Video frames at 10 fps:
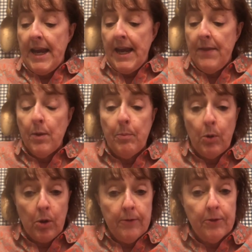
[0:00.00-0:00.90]
in the
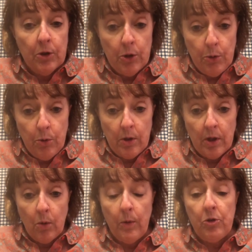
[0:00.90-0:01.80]
book of Luke,
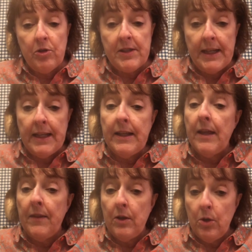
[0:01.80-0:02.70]
which is in
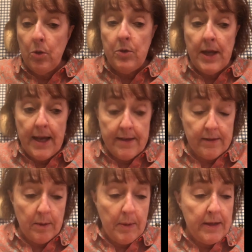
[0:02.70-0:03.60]
the New
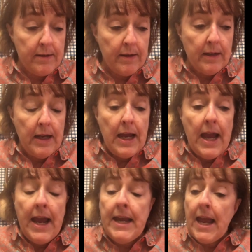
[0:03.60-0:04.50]
Testament,
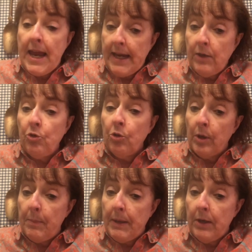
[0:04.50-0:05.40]
an angel
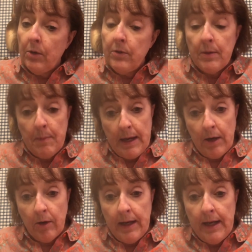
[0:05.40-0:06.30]
appeared to
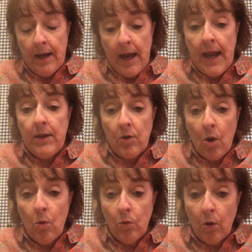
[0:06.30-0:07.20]
Mary and
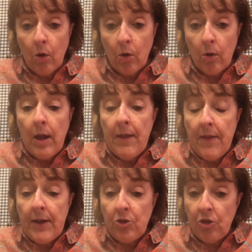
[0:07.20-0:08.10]
told her
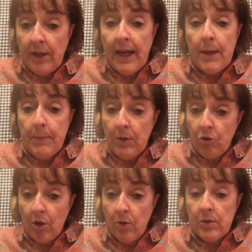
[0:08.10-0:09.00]
that she had been
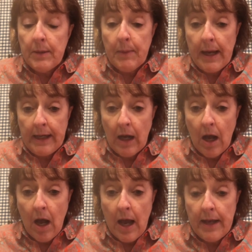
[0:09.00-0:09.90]
chosen by
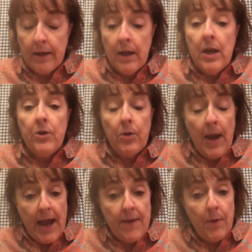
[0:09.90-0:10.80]
God to
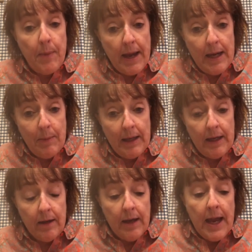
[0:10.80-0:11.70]
have a baby,
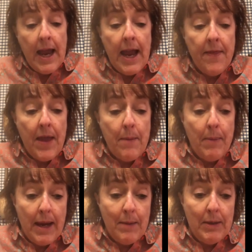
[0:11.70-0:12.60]
and that
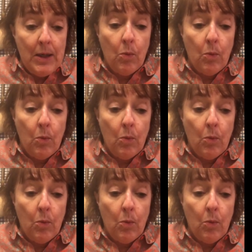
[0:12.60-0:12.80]
baby